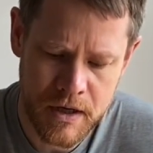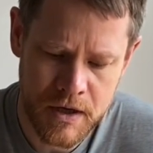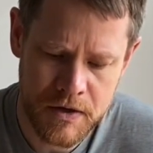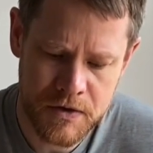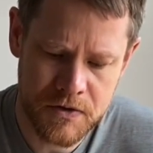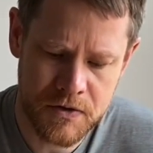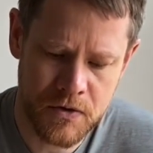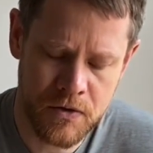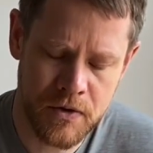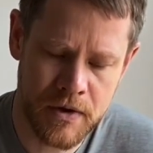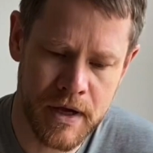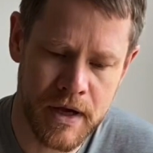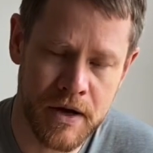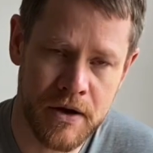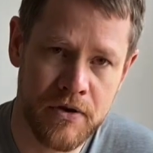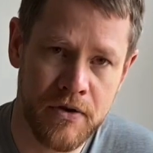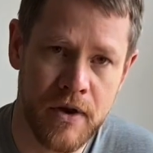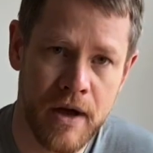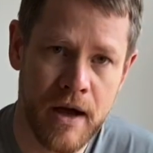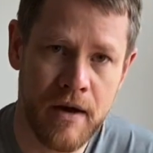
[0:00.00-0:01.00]
So here
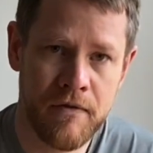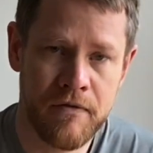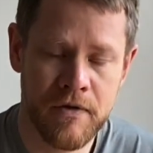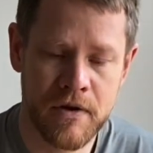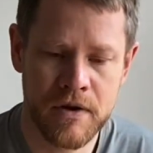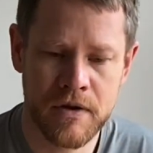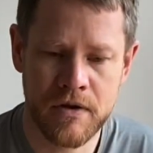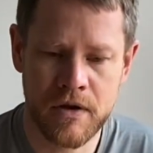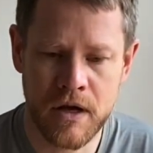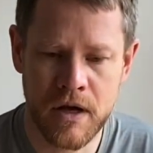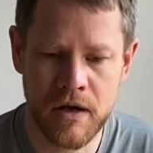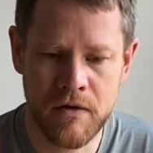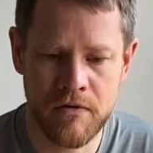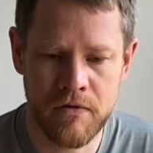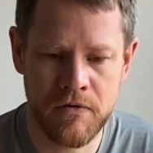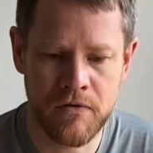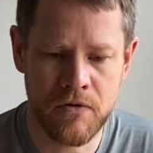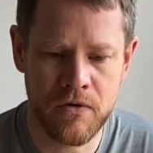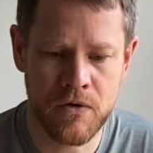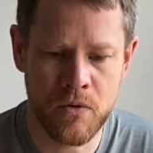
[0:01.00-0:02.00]
you have the cover
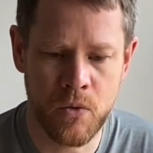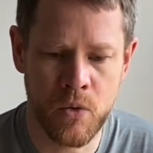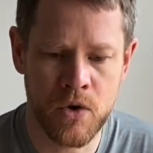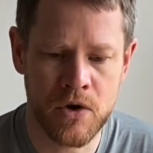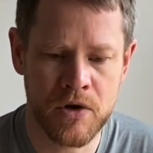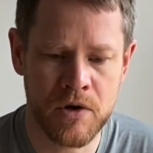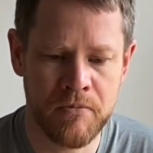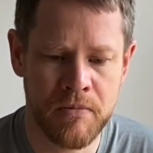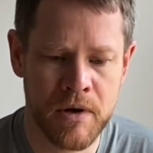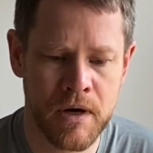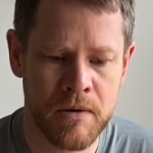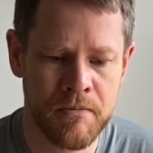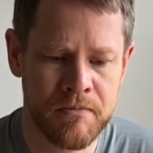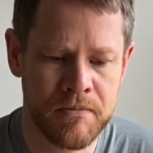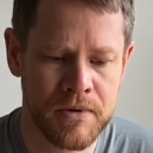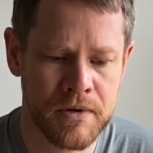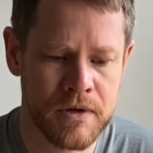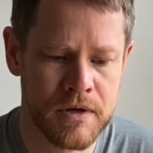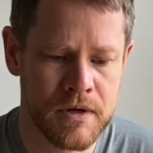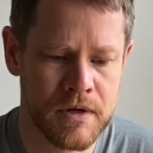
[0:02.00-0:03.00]
for the water pump,
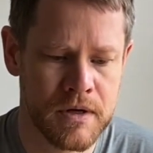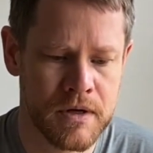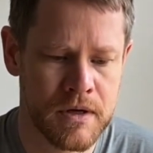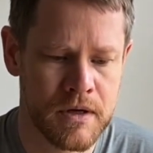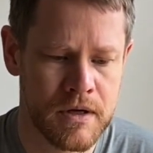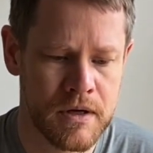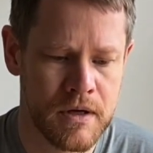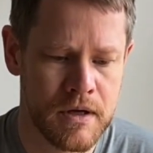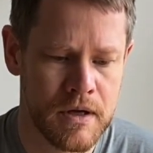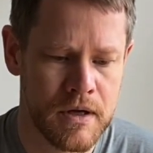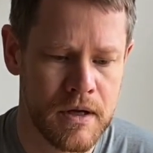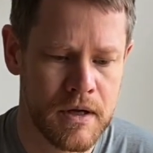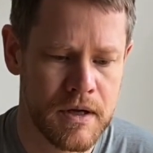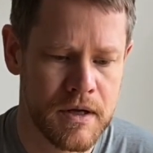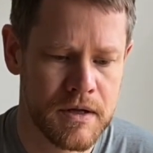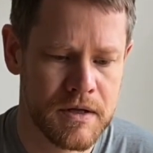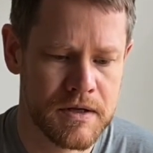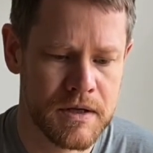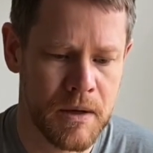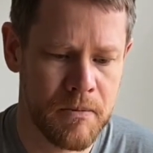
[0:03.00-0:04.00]

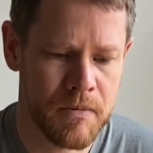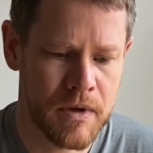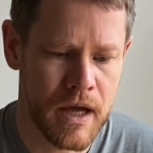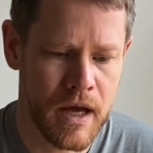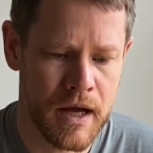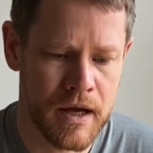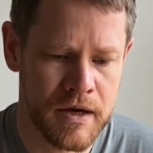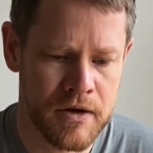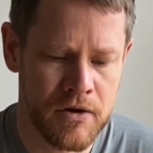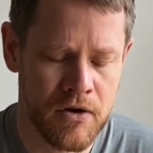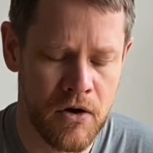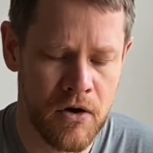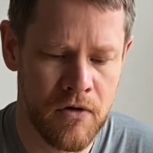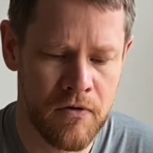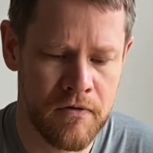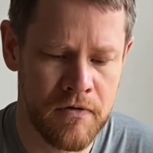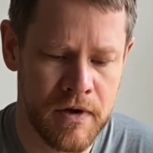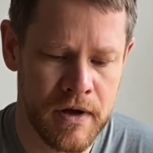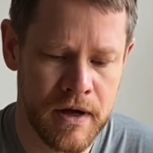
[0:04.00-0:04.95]
some kind of